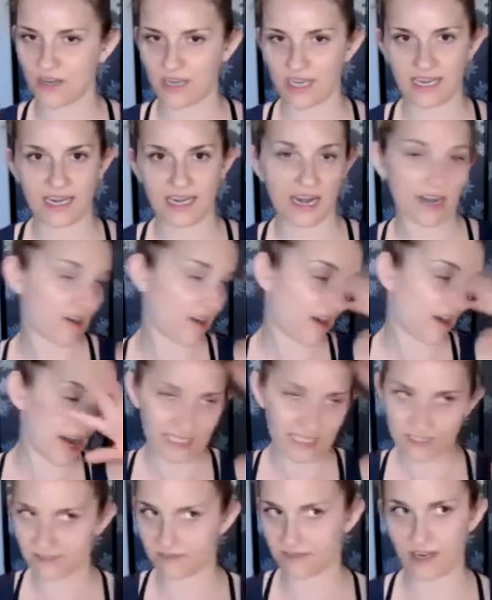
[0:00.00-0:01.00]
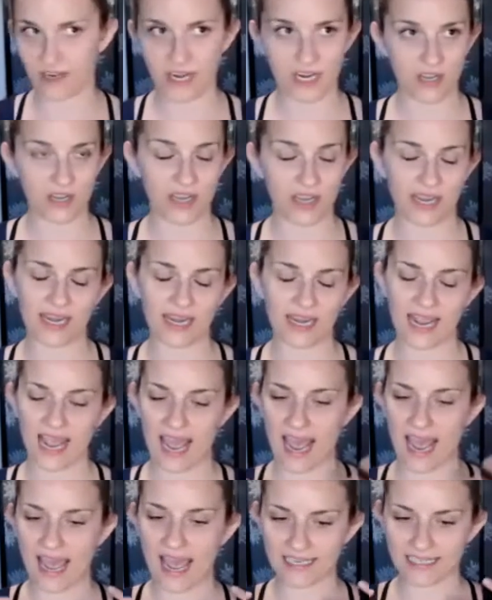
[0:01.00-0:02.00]
good and our heads are very good
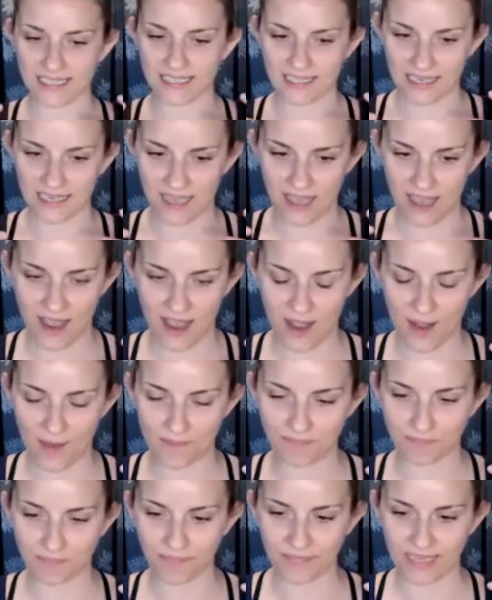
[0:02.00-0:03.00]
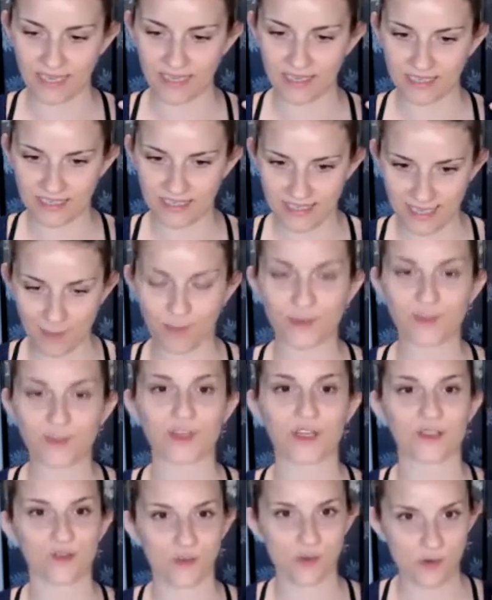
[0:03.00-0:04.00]
at um, temperature
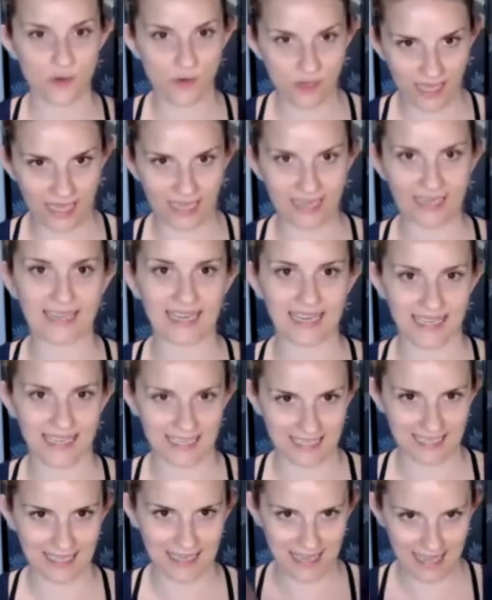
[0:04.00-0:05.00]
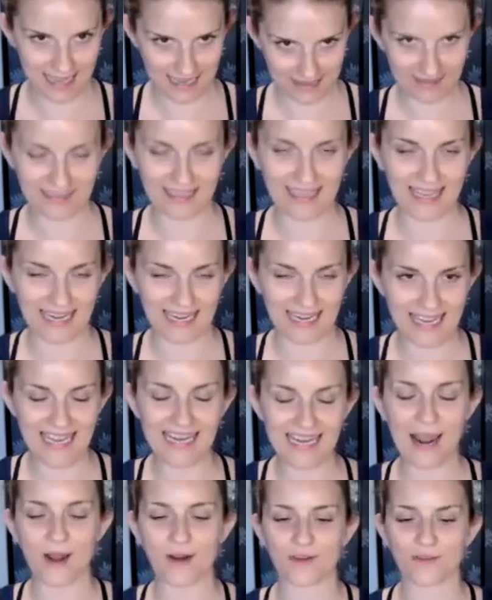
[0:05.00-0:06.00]
control, at like getting
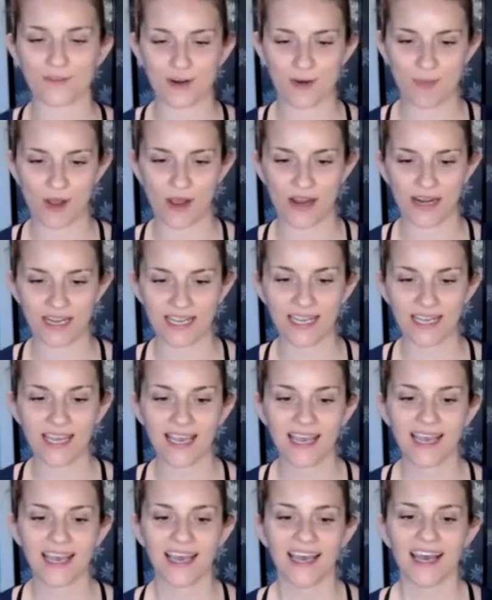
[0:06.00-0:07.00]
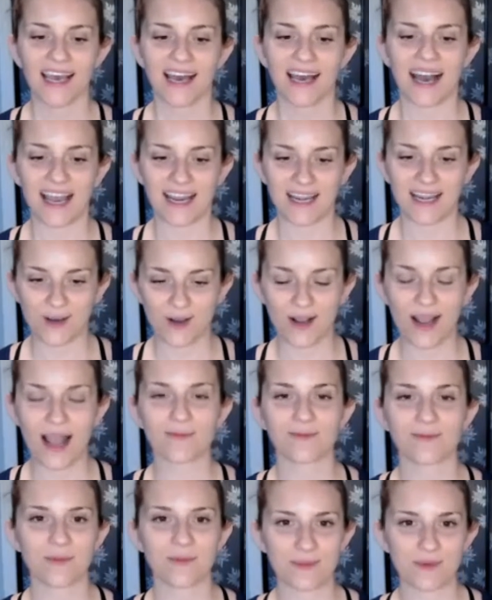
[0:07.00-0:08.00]
heat out of our body. I know a
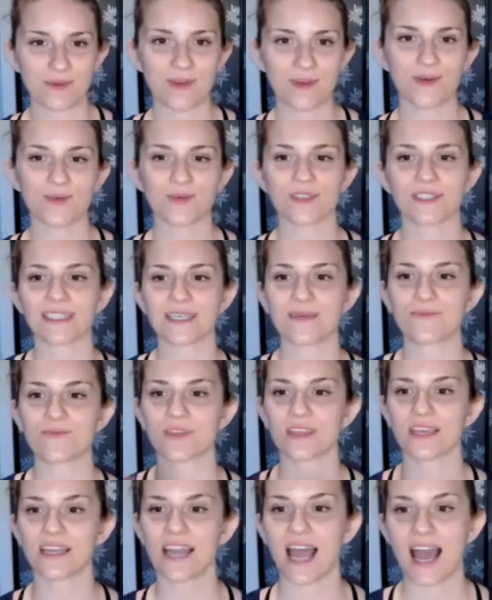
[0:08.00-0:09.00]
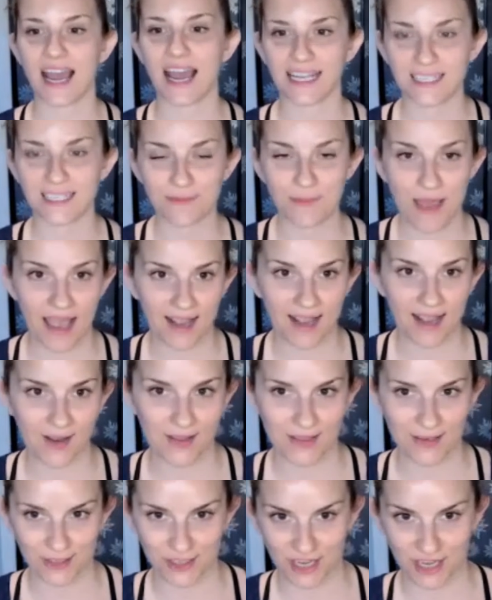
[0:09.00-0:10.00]
couple people who will sleep with an ice pack
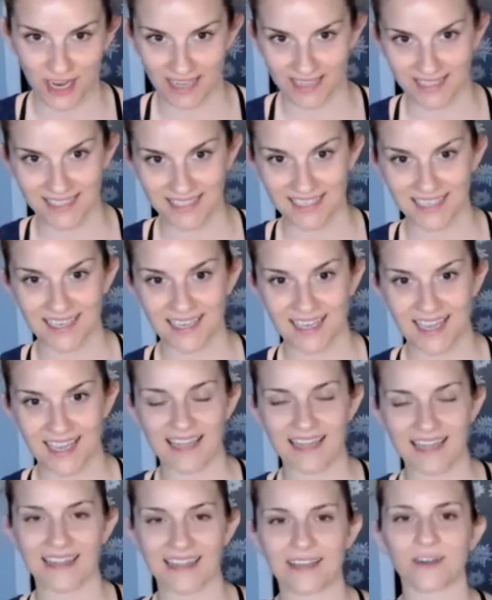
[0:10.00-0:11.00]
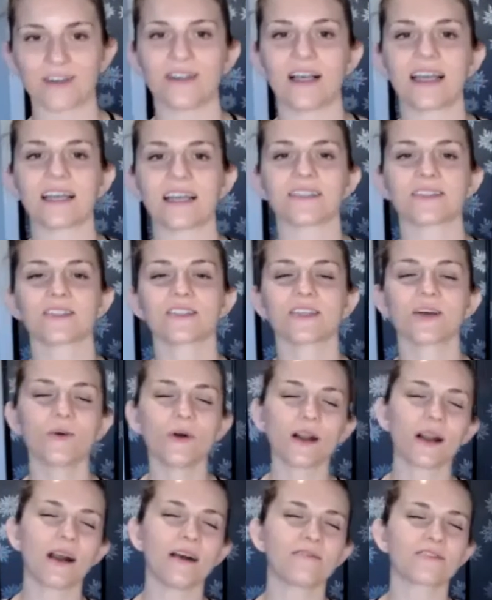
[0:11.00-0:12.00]
on their chest and they're like so
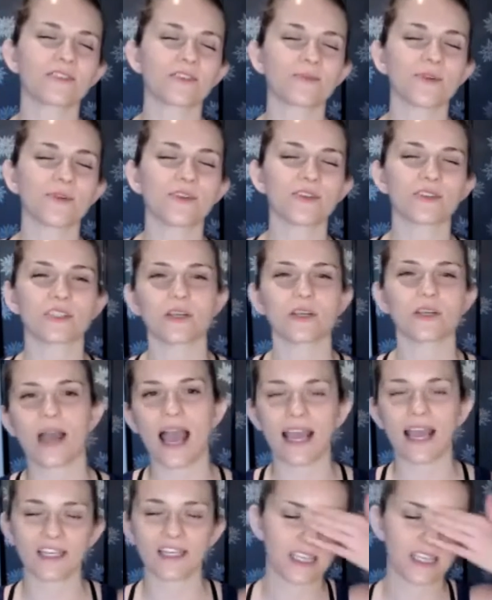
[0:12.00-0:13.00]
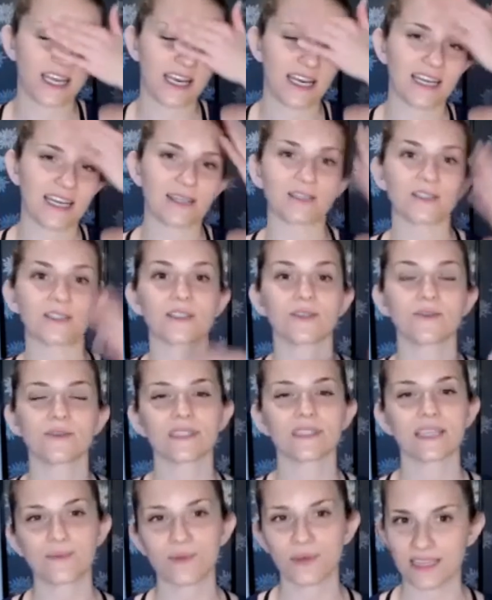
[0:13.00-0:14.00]
uncomfortable. They're so agitated. As soon
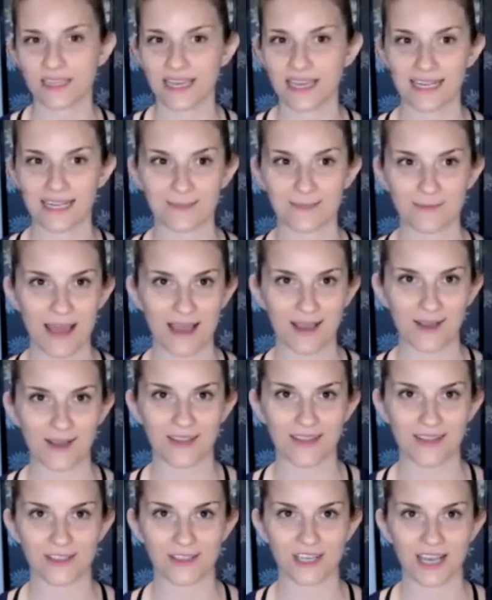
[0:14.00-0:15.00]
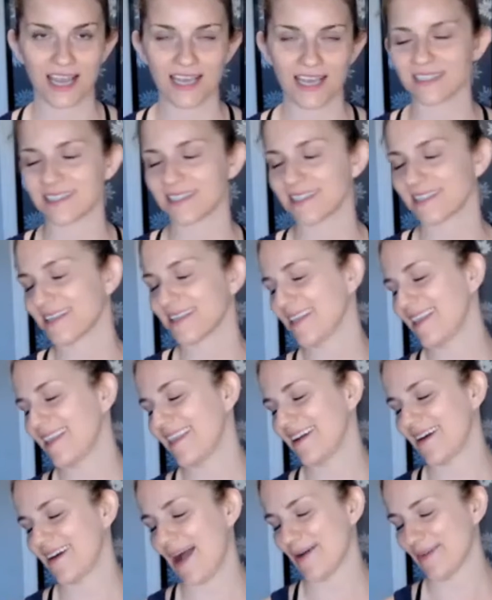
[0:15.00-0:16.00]
as they put that ice pack on their chest,
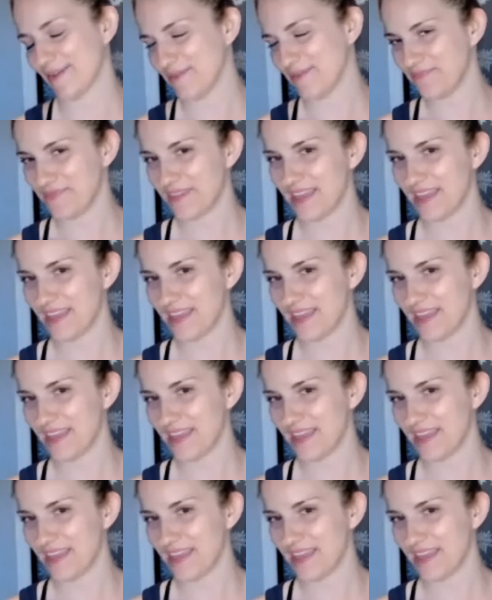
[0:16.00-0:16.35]
they're out.